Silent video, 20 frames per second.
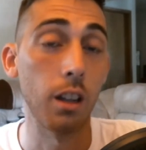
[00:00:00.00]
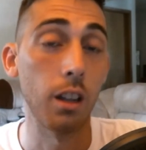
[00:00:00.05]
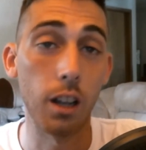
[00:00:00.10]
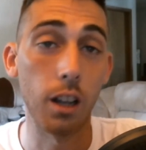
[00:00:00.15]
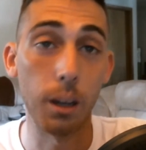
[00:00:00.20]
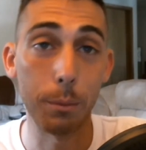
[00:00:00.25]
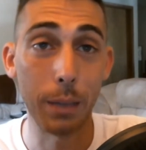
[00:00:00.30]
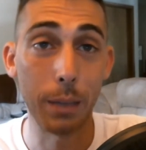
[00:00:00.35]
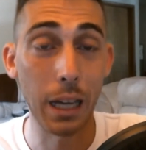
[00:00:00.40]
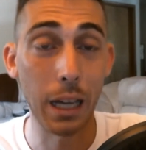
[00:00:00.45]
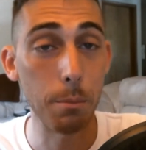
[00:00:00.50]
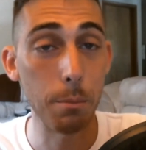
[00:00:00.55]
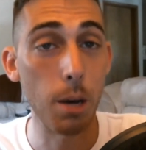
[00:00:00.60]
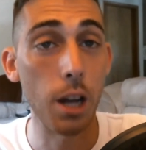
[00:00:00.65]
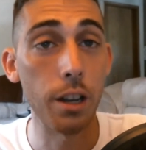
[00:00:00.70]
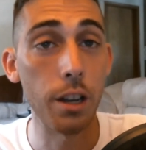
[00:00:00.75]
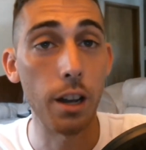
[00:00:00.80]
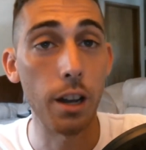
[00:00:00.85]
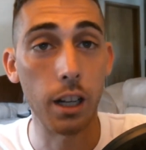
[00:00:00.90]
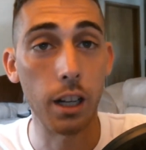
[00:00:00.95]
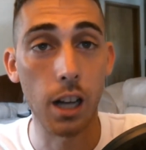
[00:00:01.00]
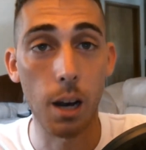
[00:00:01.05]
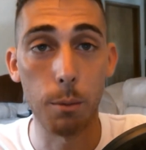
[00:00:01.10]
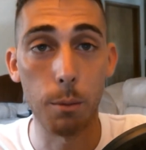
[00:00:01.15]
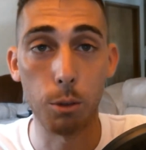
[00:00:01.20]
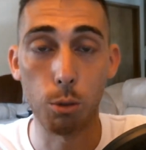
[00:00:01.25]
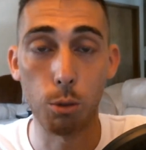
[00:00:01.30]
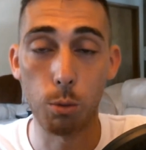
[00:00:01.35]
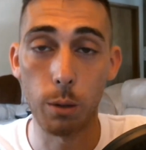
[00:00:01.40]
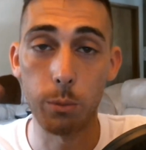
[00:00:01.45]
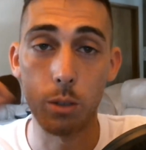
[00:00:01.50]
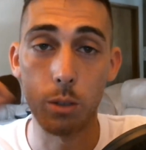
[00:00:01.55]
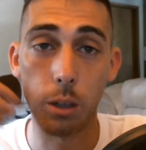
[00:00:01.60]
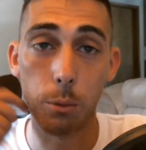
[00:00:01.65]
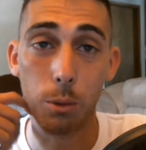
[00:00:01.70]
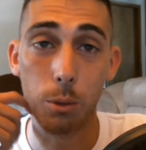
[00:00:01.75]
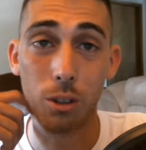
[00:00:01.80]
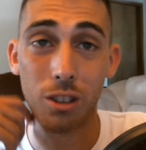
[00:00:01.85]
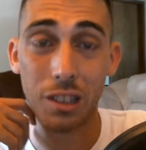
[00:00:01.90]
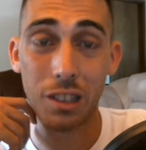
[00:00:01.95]
Gangmod.com is the website
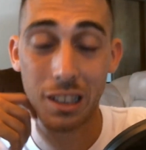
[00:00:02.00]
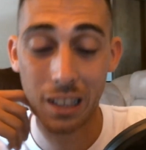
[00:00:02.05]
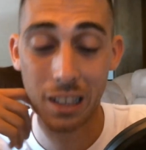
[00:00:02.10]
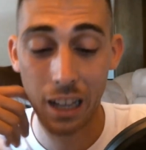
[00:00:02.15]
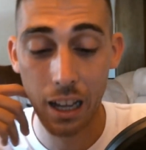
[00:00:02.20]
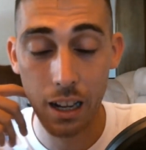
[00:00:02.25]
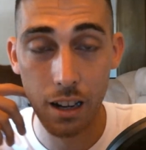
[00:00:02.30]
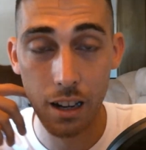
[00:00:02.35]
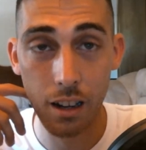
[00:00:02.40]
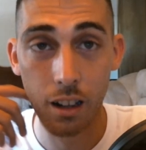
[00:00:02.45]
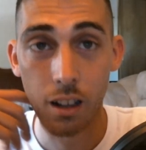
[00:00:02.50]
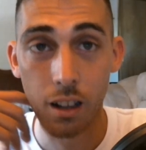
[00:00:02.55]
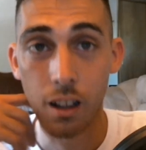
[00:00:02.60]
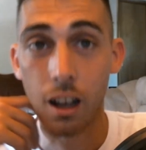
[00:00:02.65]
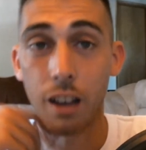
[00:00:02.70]
once again.